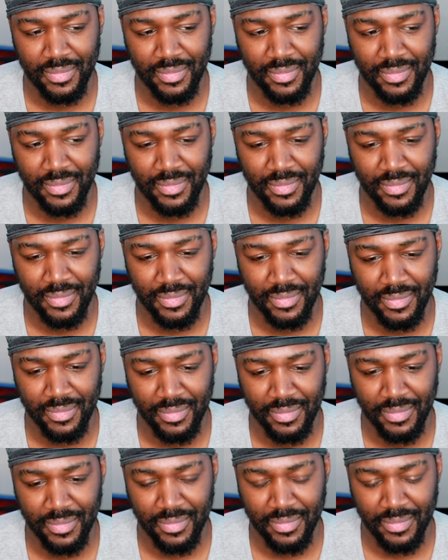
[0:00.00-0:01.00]
We must
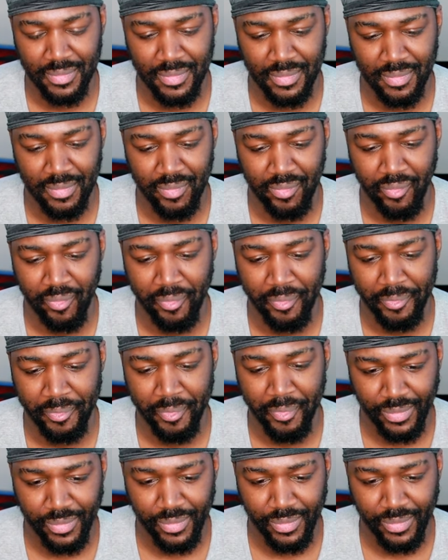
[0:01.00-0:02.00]
remain
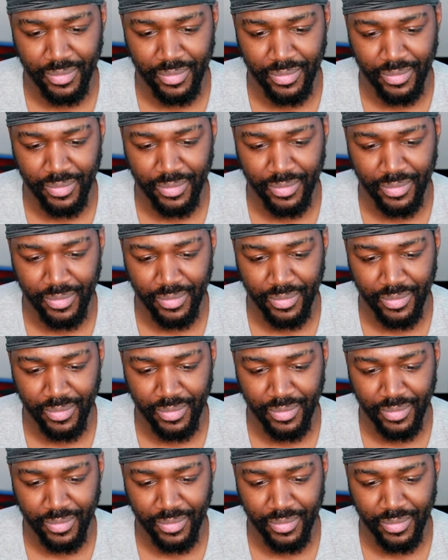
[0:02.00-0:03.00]
united. If you
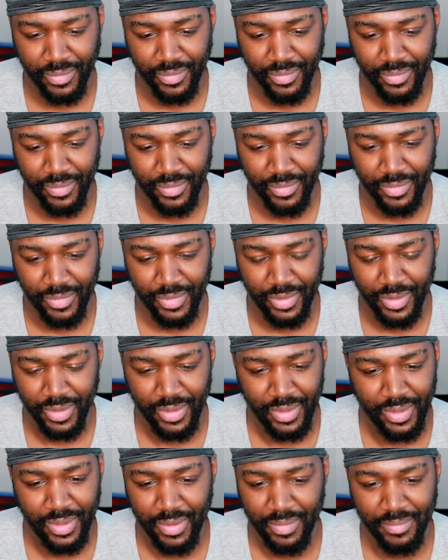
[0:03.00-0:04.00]

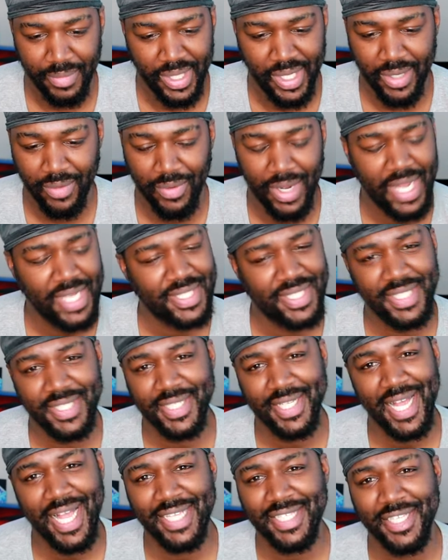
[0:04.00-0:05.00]
insist. Man, why is
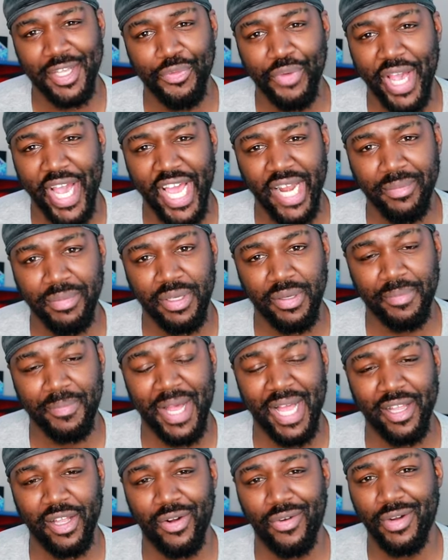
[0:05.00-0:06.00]
this guy so adamant
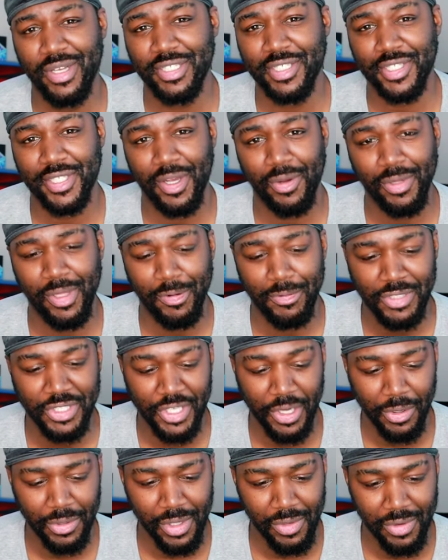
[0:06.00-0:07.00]
about going solo
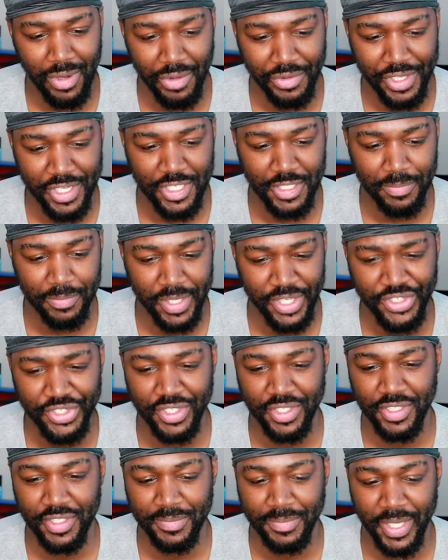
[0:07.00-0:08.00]
dolo on these
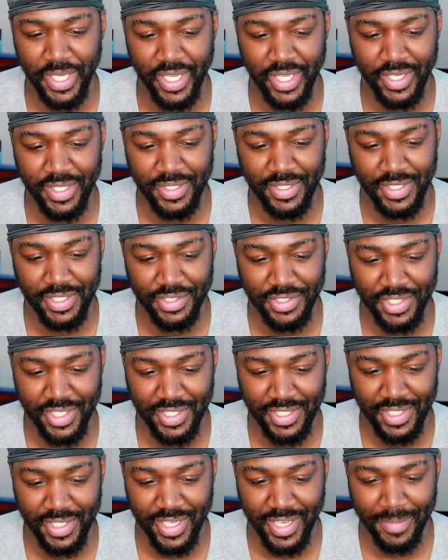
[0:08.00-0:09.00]
missions, man? Is he
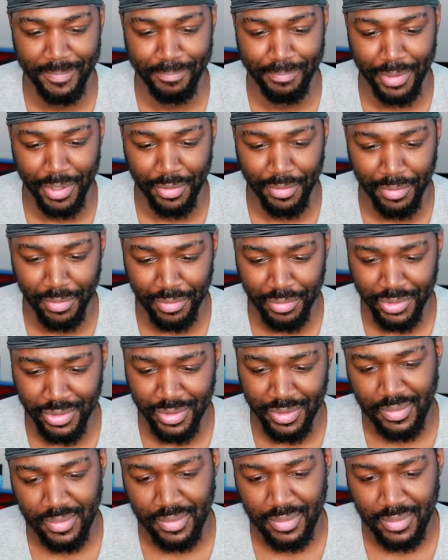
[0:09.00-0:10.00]
just that bold?
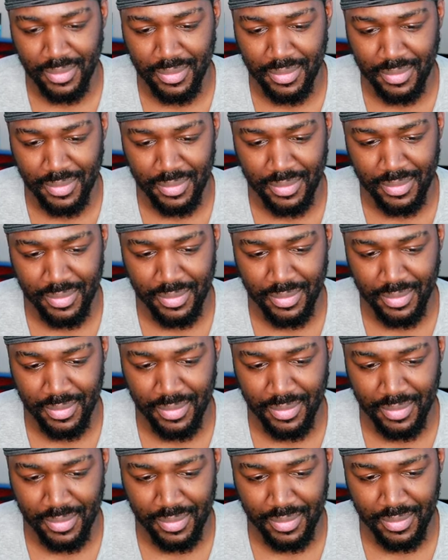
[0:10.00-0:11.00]
I
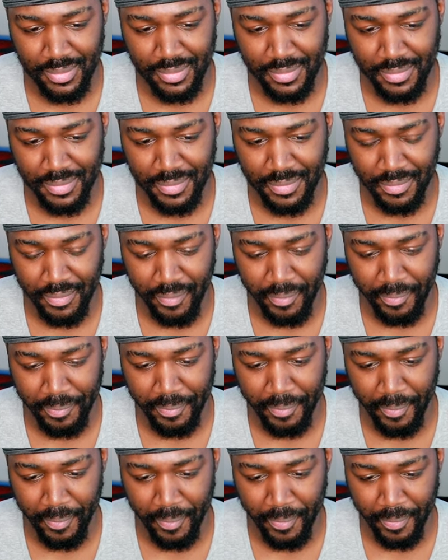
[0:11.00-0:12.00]
hate the jungle.
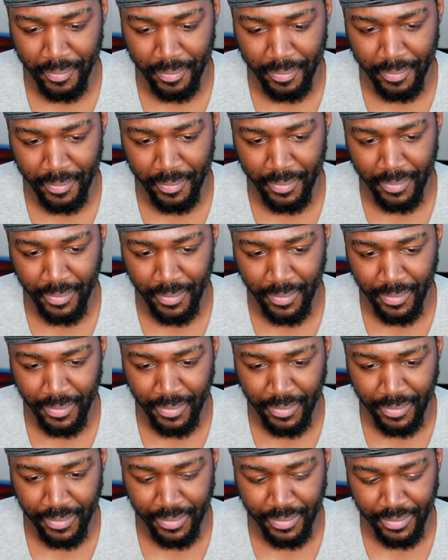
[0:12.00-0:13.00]
It's
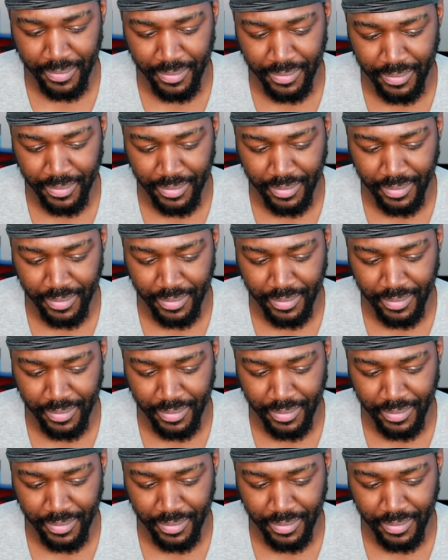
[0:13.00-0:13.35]
sticky.